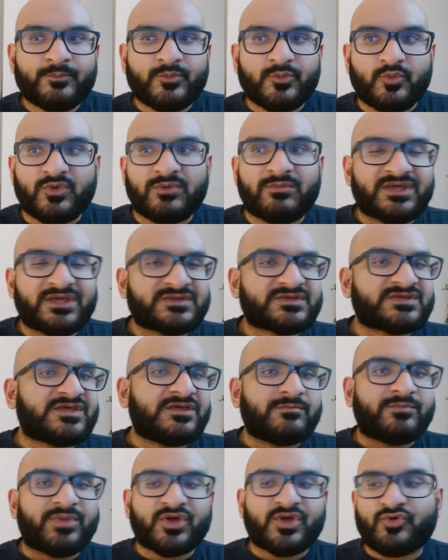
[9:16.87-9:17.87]
we may
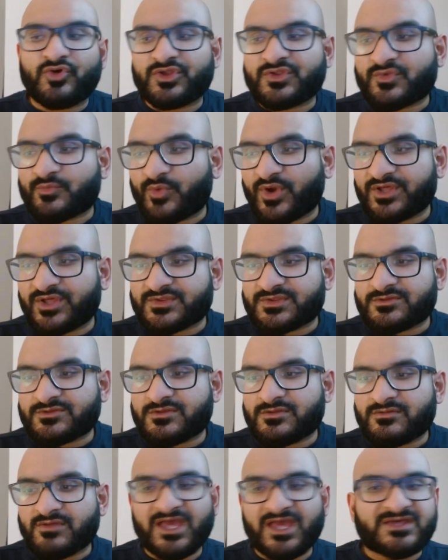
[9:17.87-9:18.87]
see Bitcoin's price
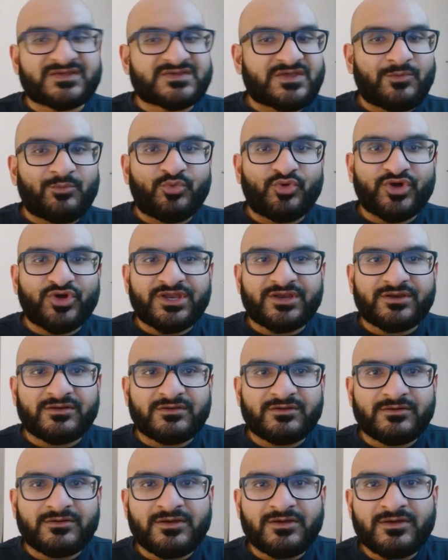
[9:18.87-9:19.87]
at some point
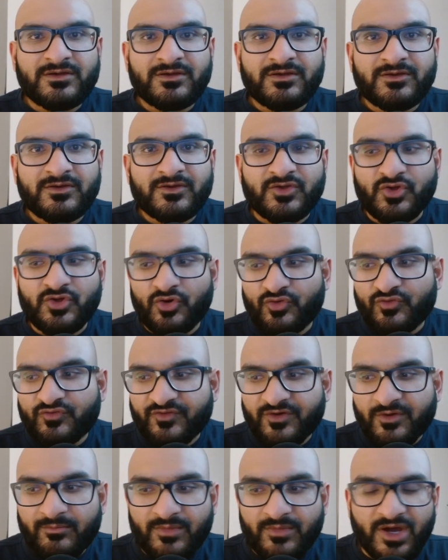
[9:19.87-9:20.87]
go
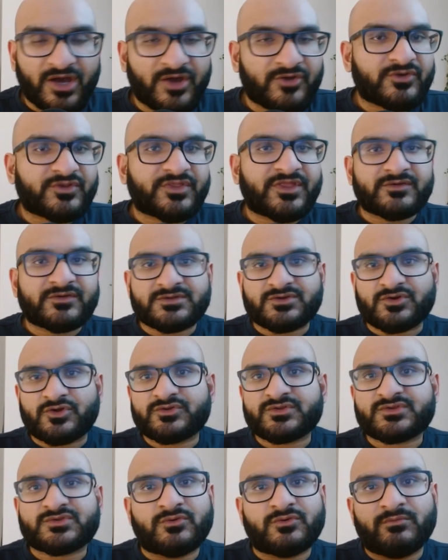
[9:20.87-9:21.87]
from $100,000
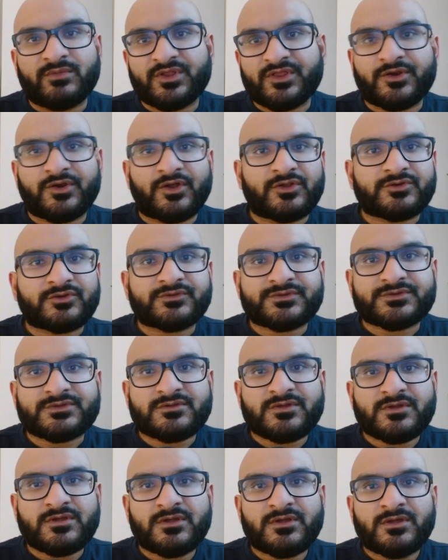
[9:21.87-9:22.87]
to $1 million.
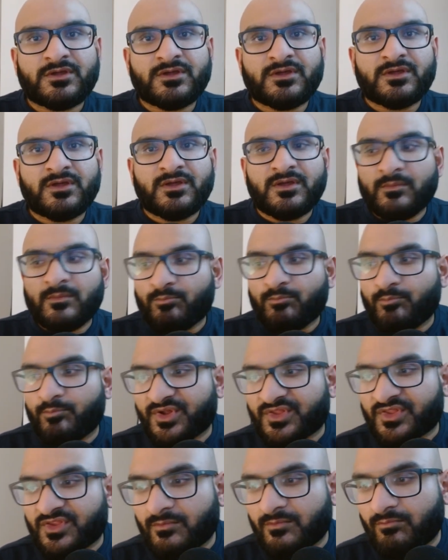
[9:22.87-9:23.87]

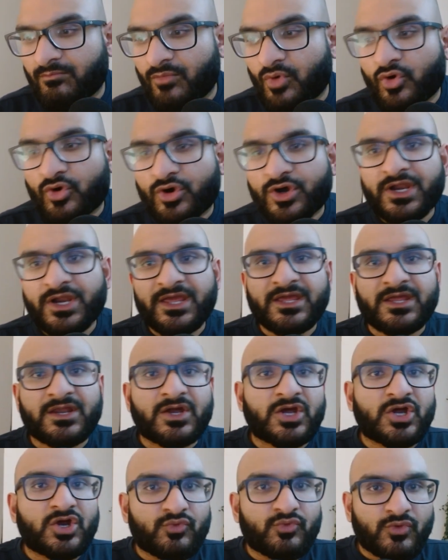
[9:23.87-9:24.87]
But the more
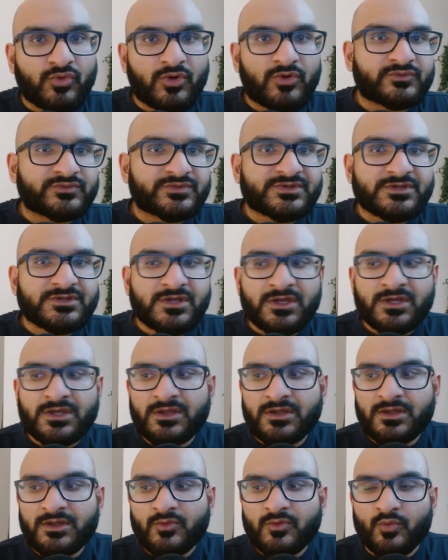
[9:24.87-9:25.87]
it grows
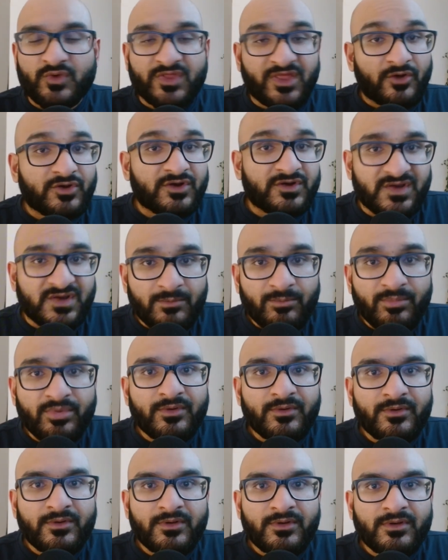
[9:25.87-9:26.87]
without a dip,
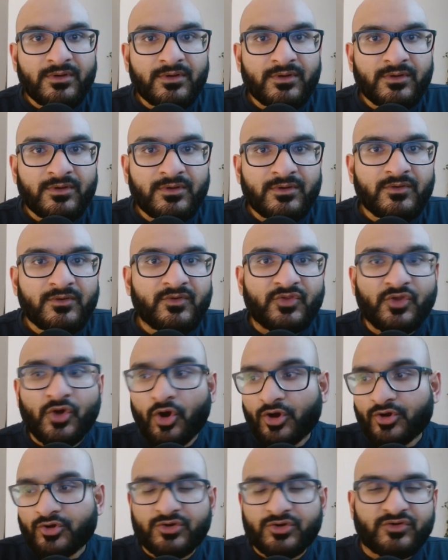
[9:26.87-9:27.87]
the
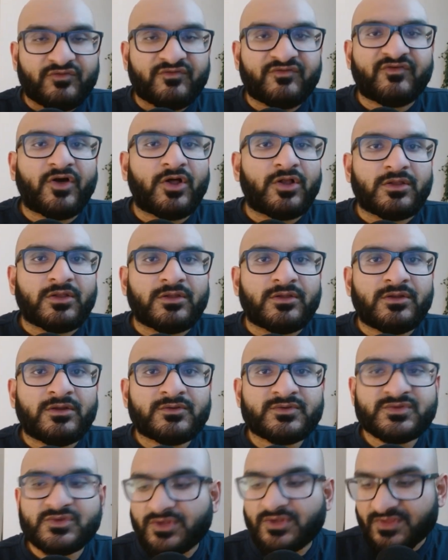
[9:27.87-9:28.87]
harder it'll fall.
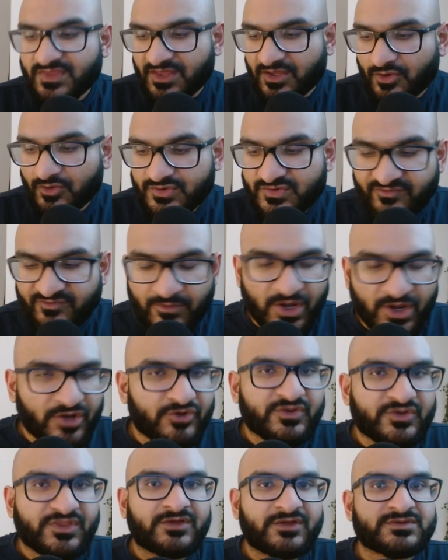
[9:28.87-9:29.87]
So let's say it goes from
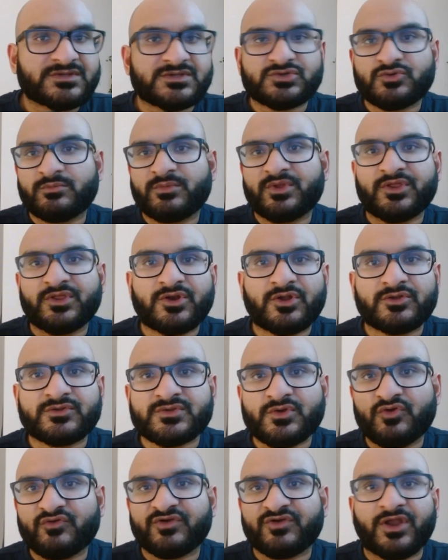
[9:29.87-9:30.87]
$100,000 to $1 million
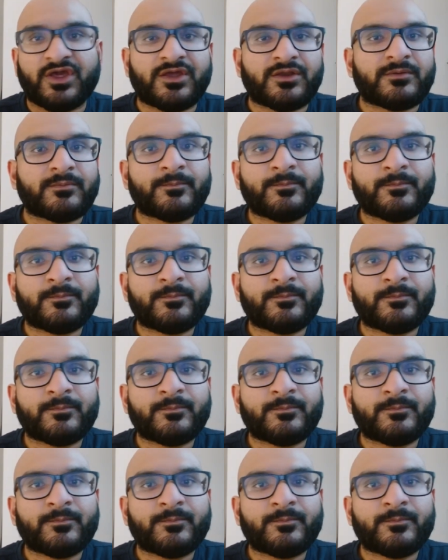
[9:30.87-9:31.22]
overnight.